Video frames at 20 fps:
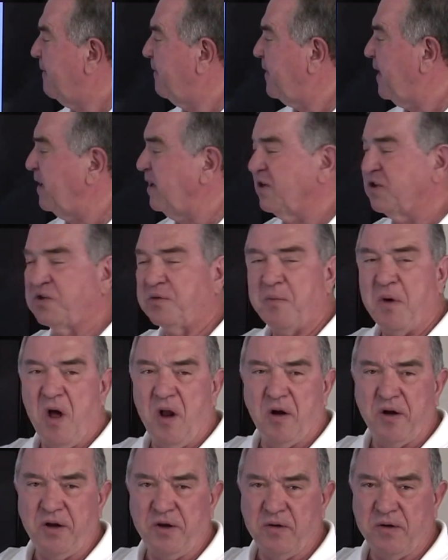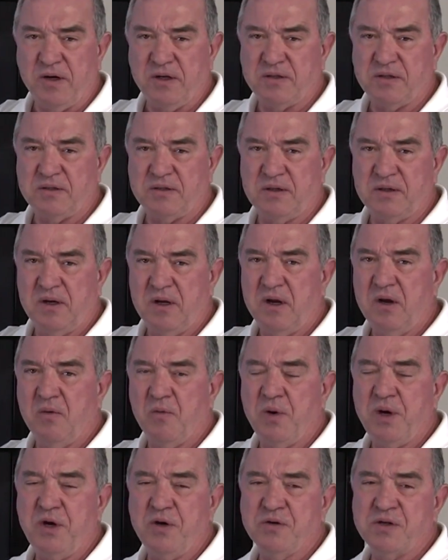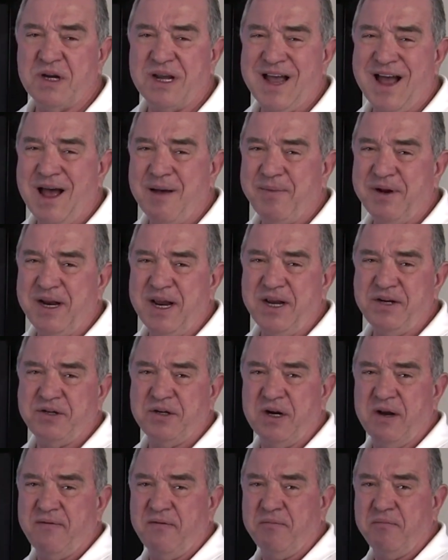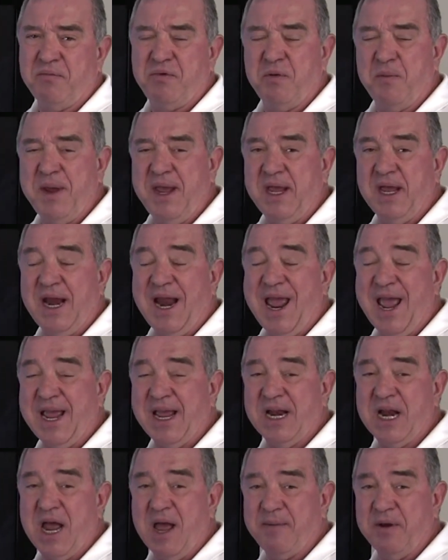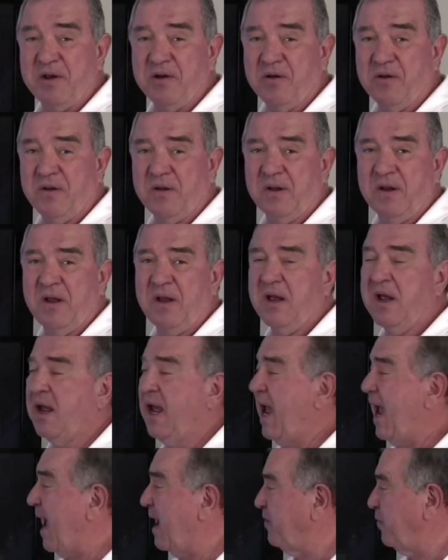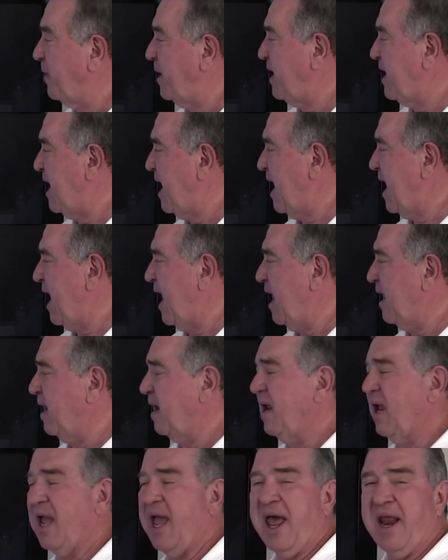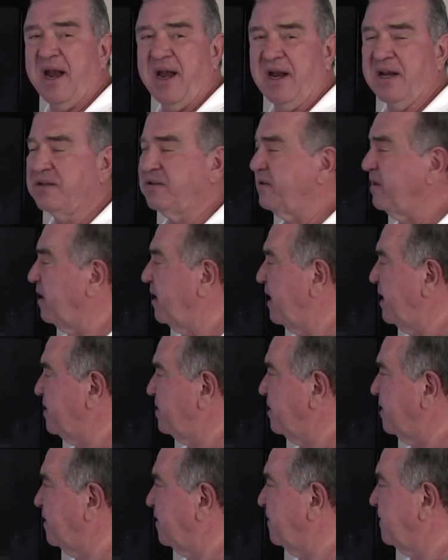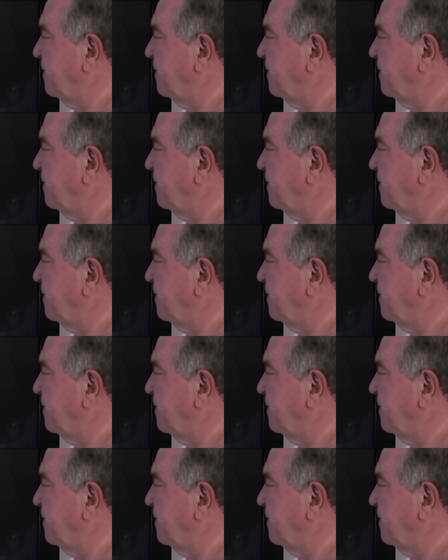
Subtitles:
than the smaller units. We use a combination of them to make it economical as we can at an installation.